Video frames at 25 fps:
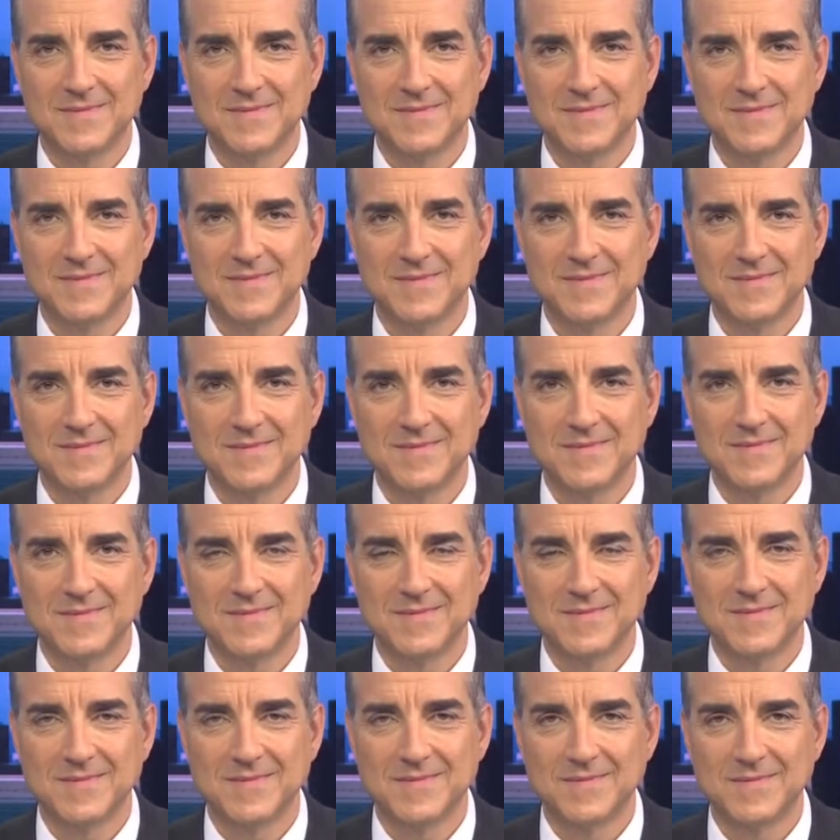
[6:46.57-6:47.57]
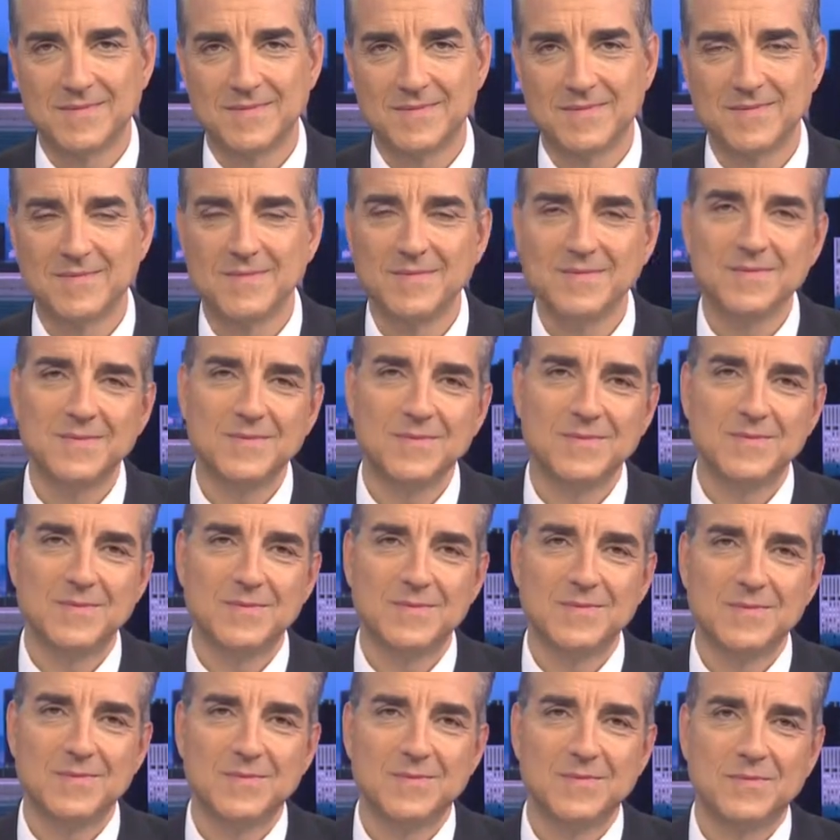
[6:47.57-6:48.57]

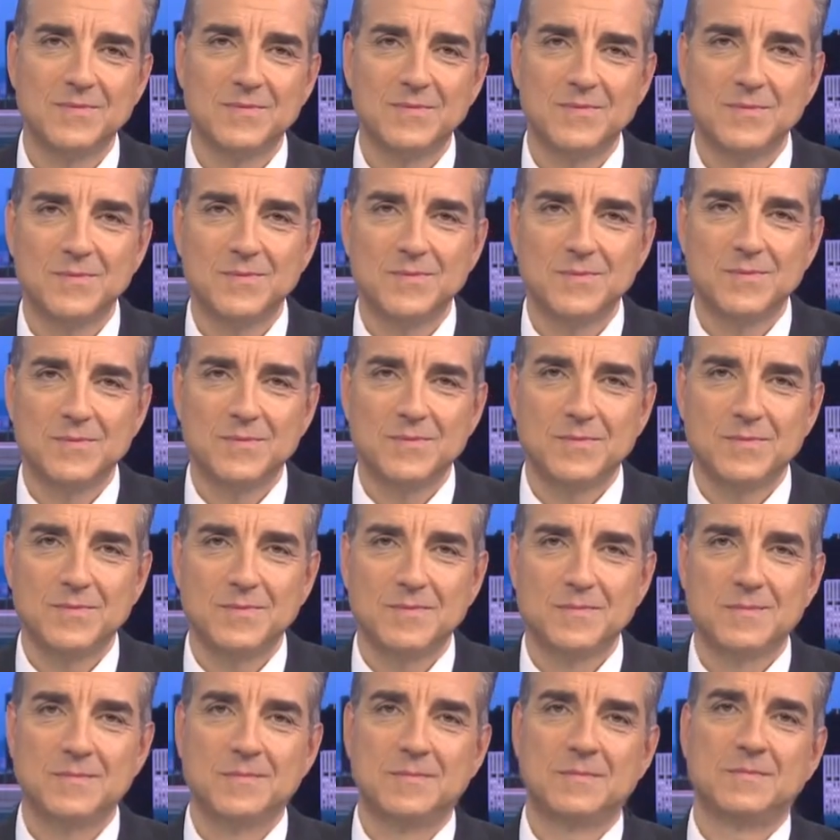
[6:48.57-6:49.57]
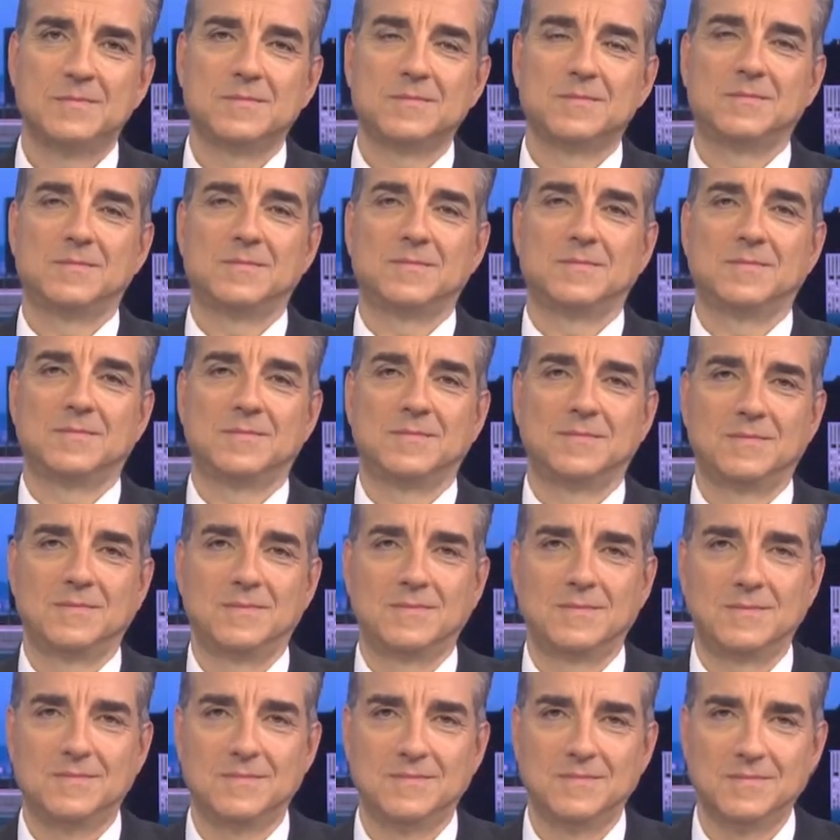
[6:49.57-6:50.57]

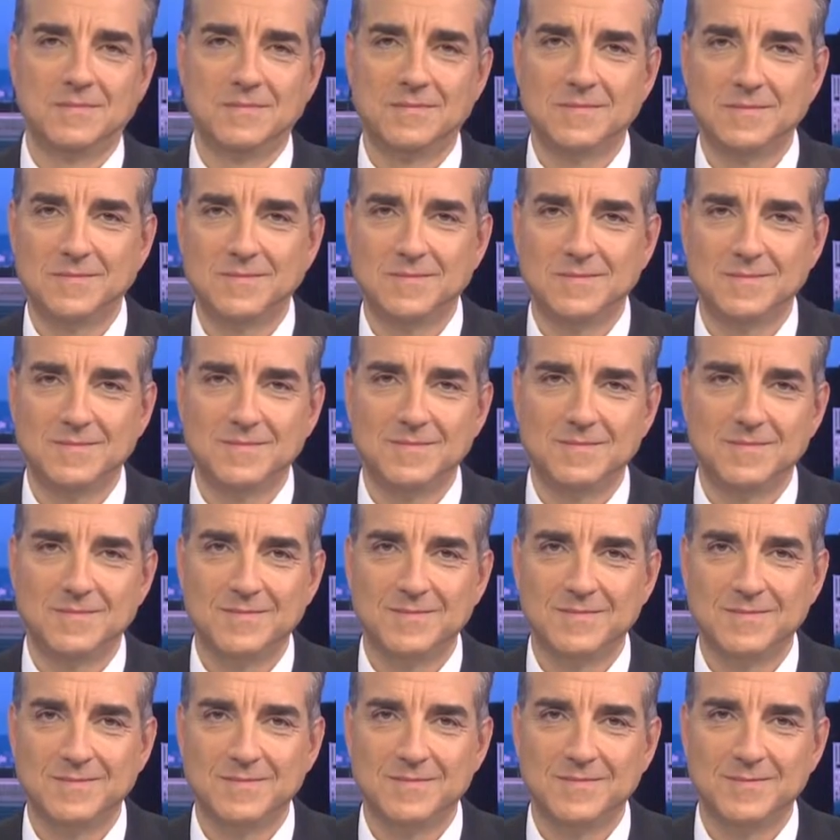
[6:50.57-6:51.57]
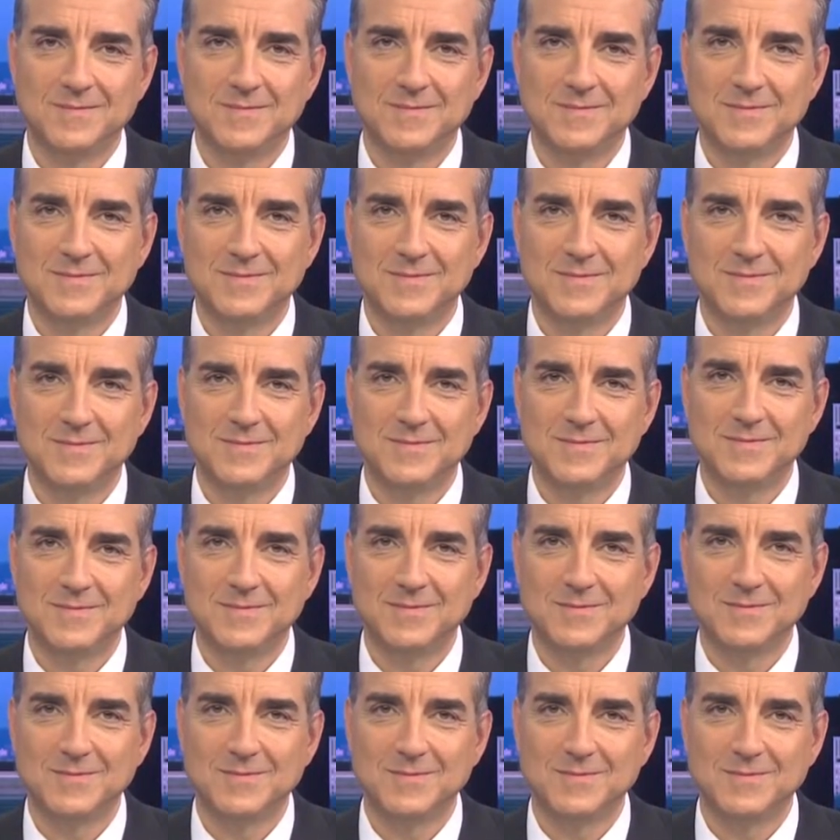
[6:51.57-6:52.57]

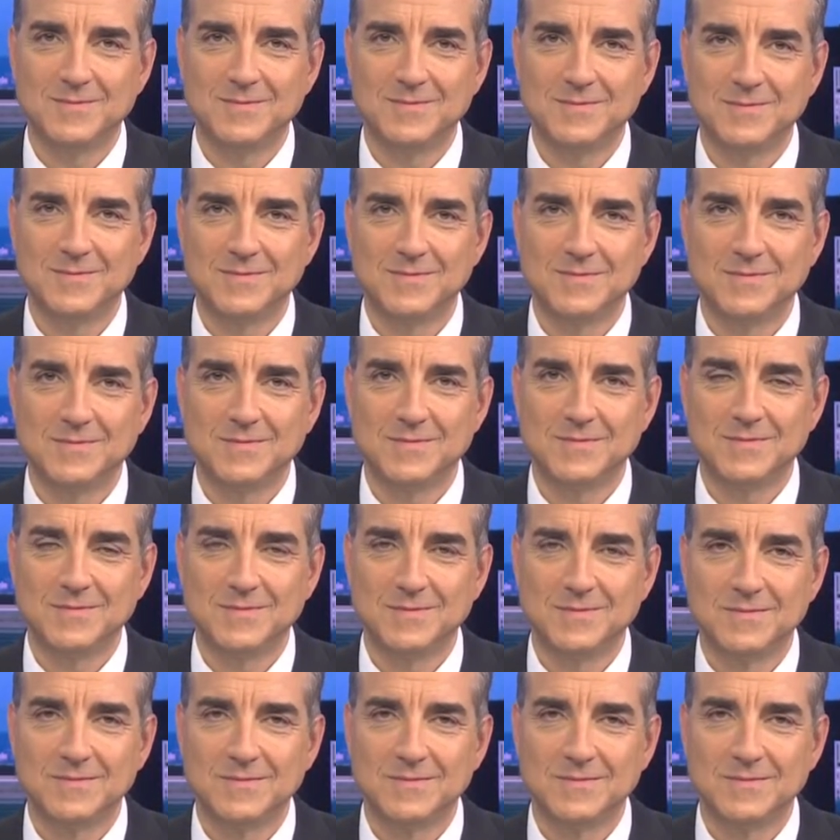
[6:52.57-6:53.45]
[no speech]